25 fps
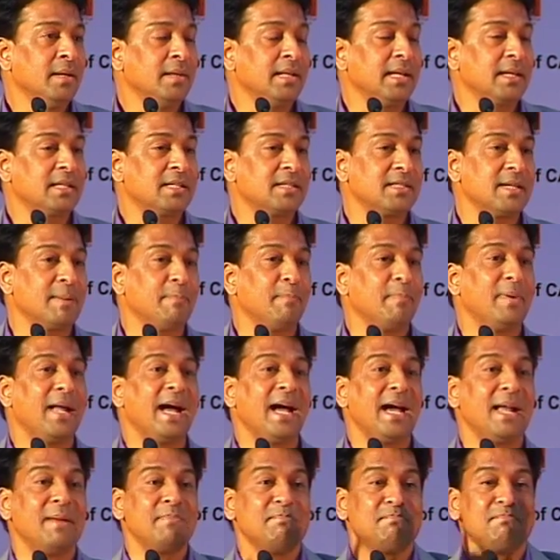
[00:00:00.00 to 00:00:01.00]
that
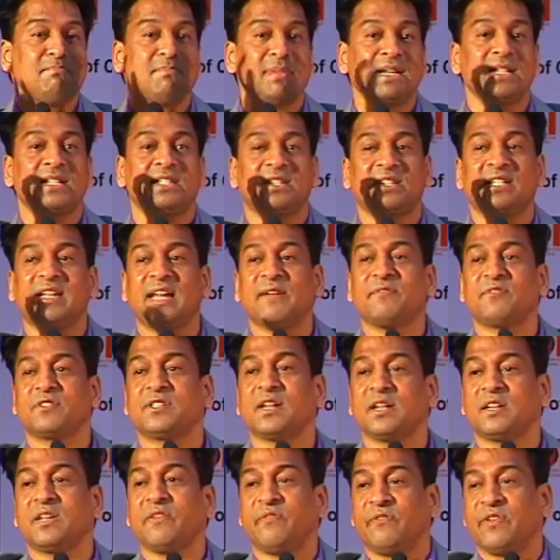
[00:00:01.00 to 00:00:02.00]
supplier must give
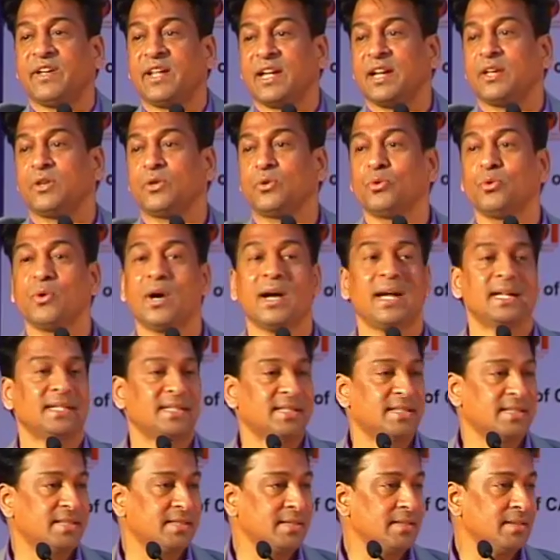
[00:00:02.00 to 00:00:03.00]
certificate to
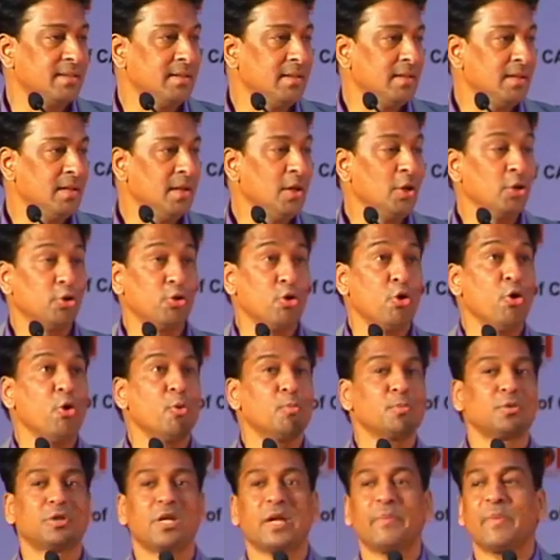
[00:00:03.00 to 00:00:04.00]
us, to
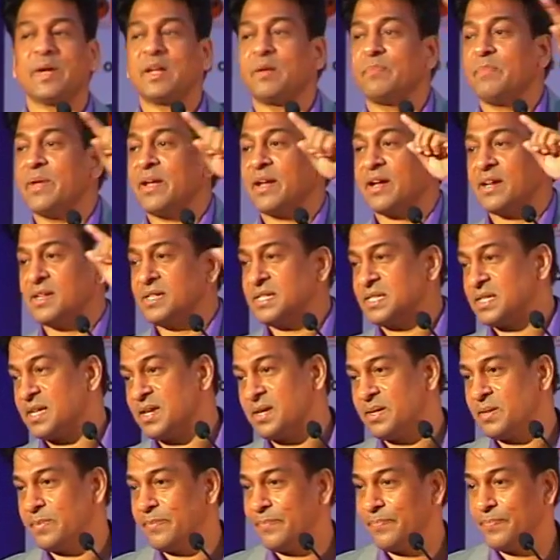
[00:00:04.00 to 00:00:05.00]
whomsoever it may
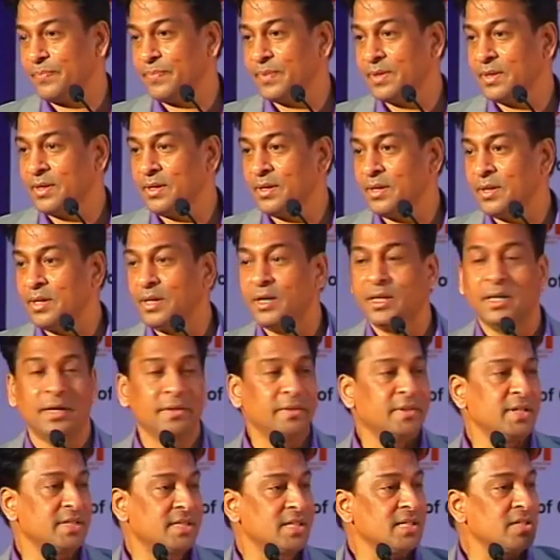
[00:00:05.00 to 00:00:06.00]
concern.
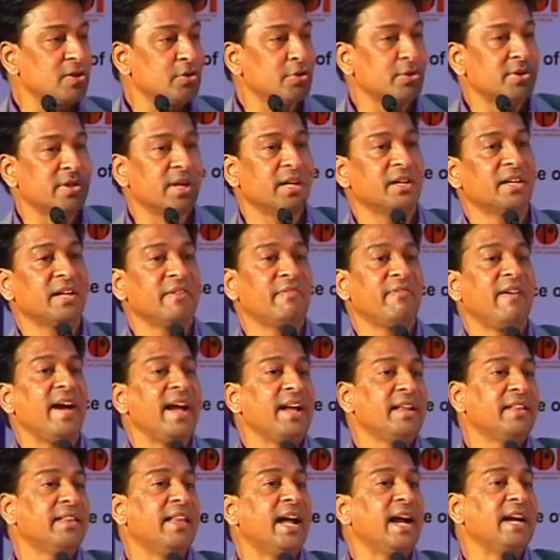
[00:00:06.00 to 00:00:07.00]
This is to
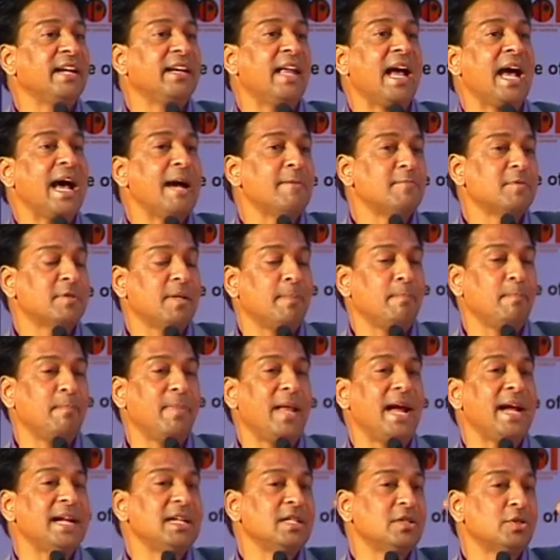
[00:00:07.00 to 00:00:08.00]
certify that I have
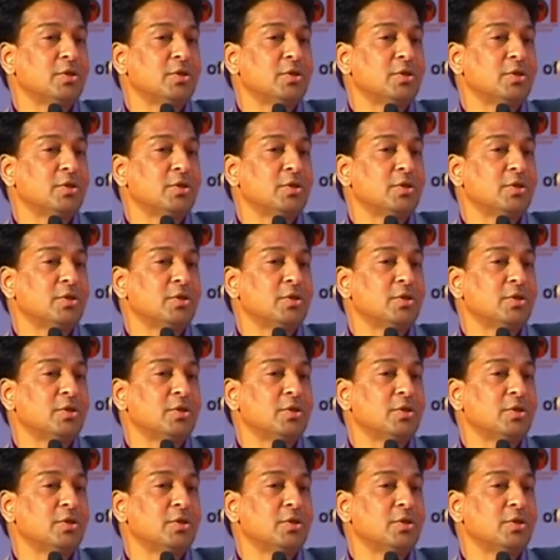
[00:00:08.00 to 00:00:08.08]
supplied